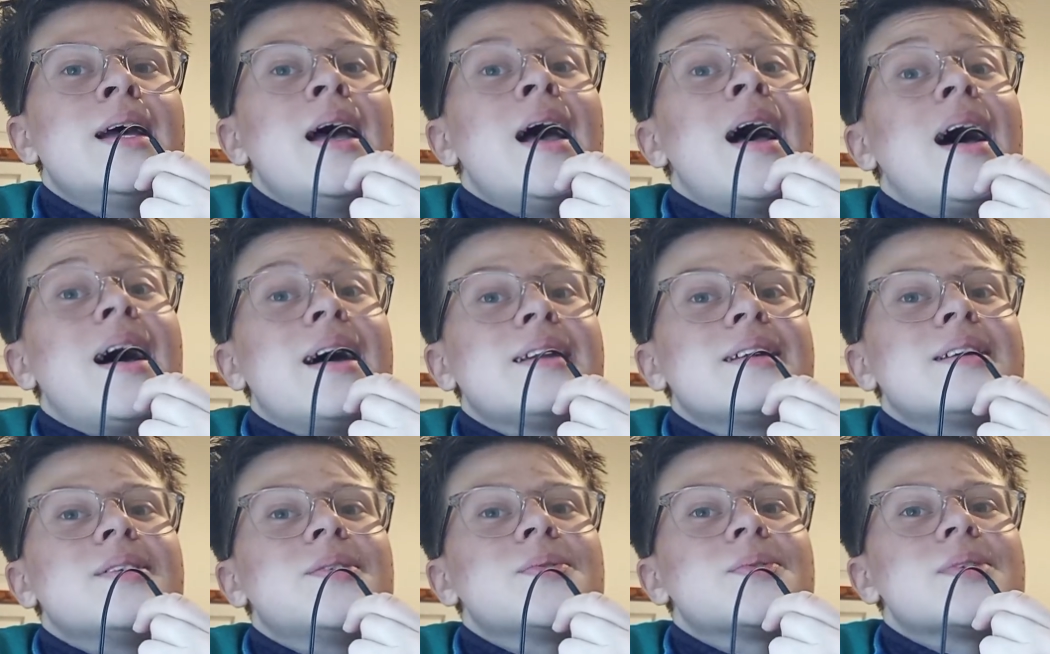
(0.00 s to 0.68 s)
and
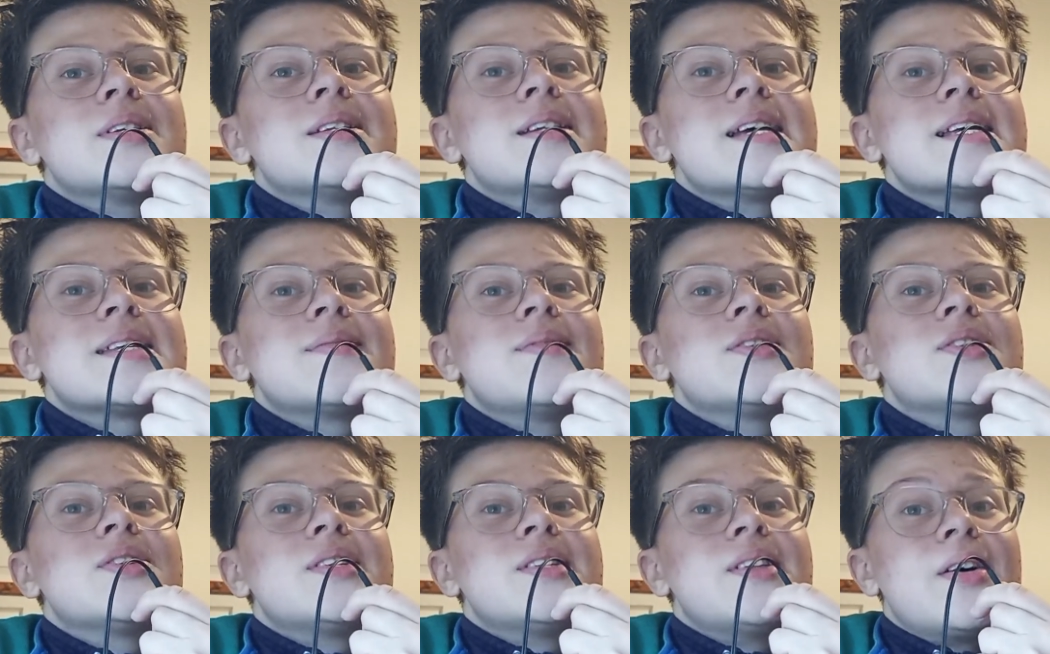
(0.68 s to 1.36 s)
can also test for
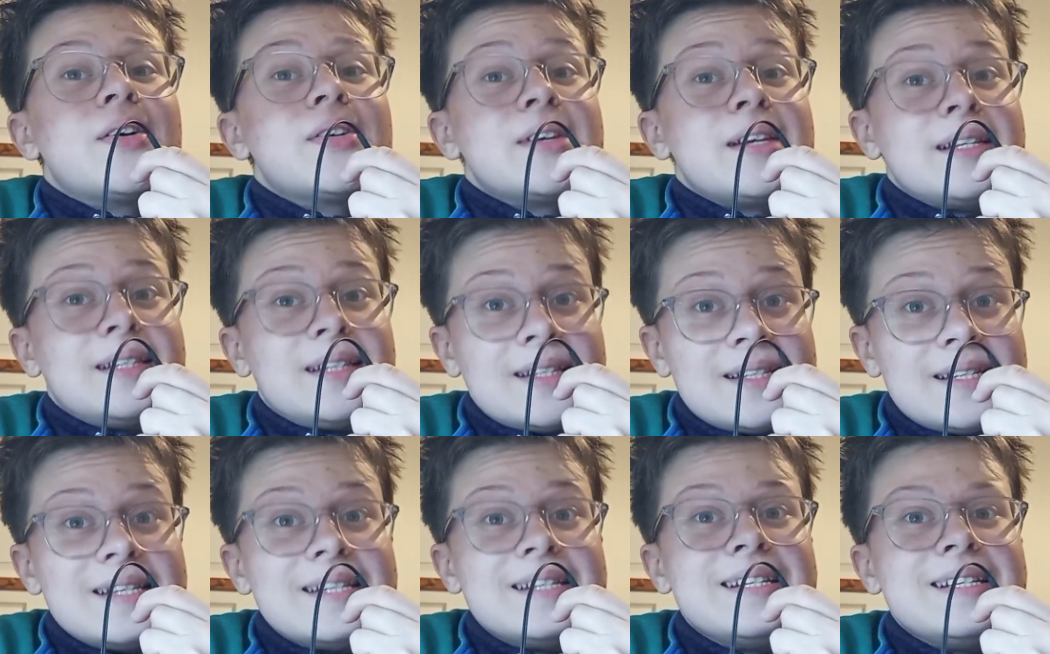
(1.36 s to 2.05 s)

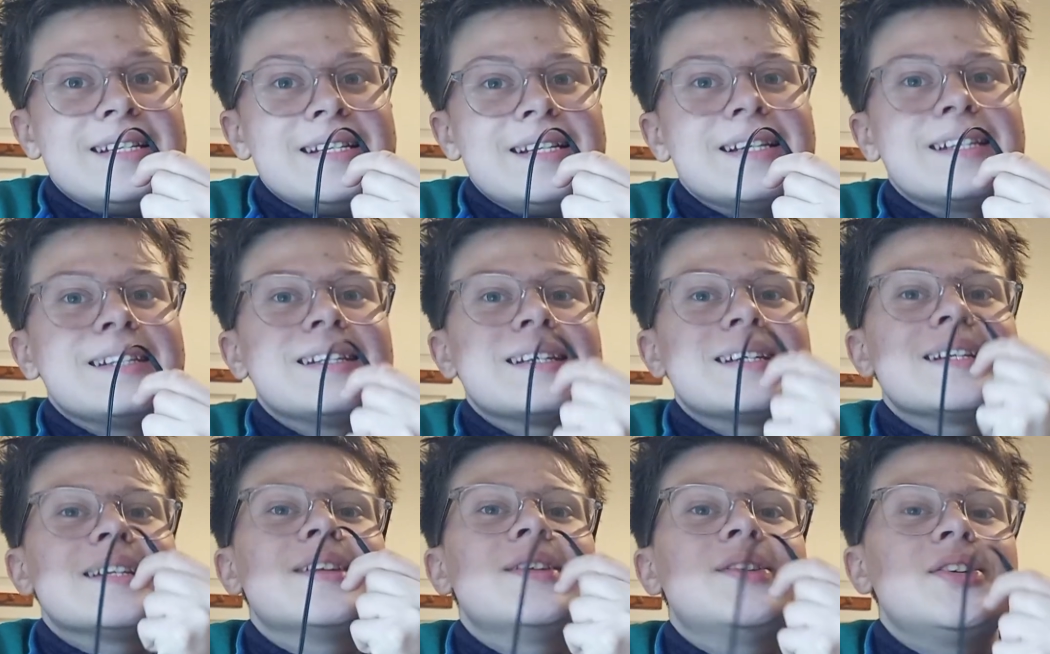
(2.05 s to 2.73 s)
toxicity
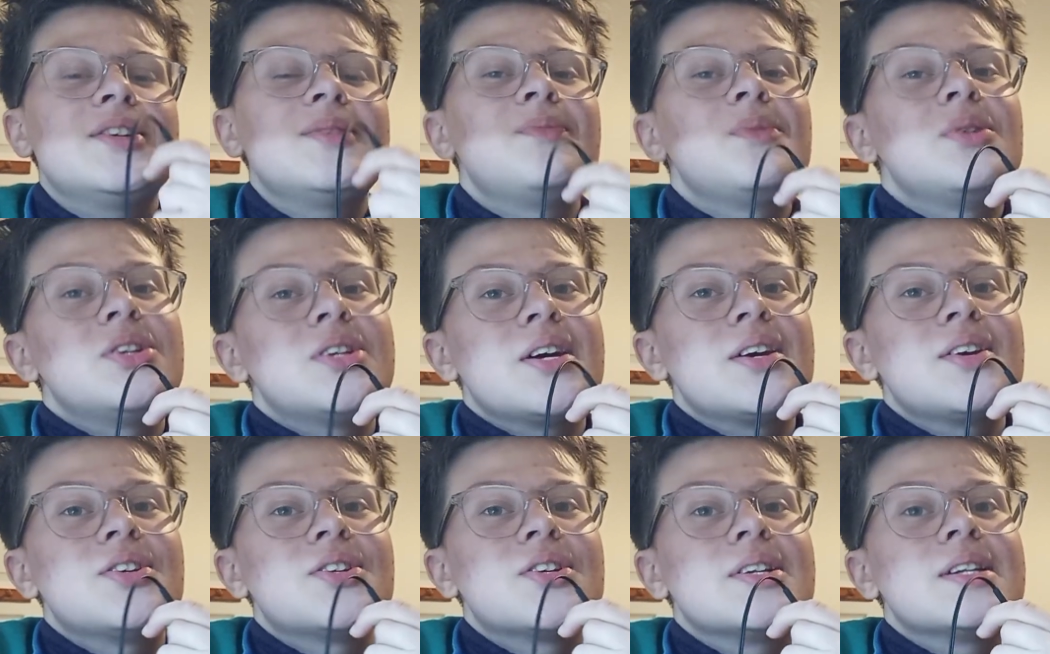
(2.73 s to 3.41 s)
linked to gene
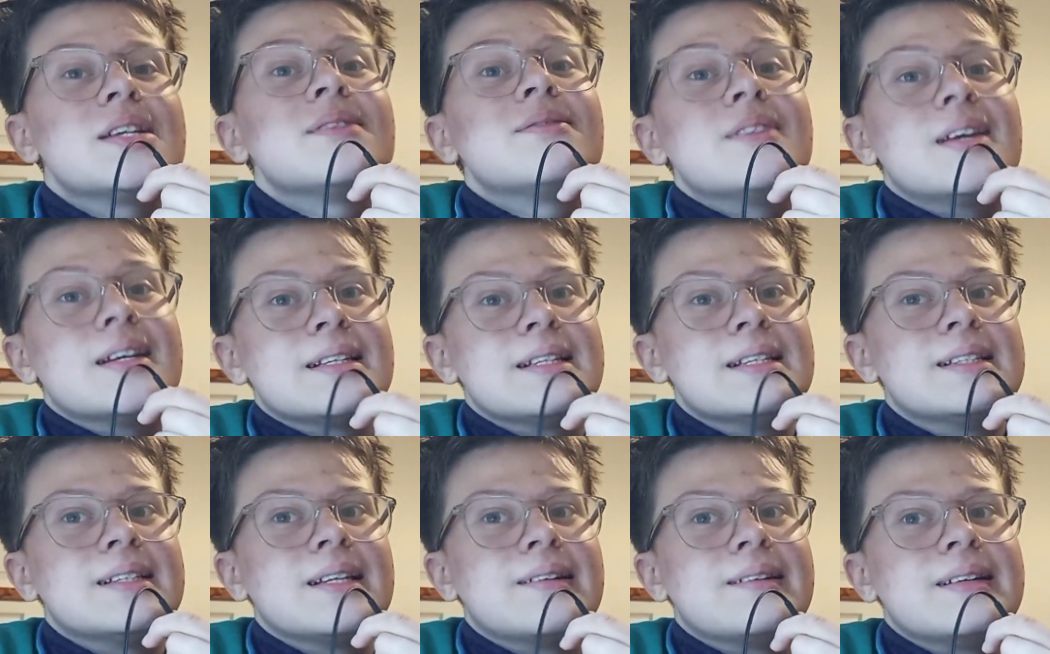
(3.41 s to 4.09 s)
mutation if
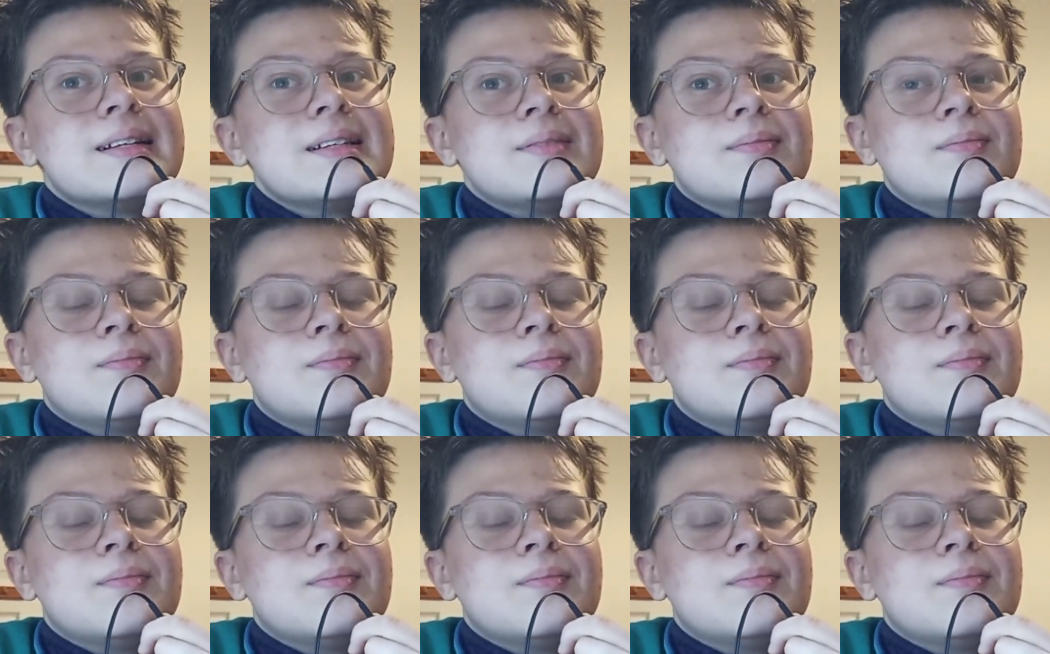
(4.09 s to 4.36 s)
necessary.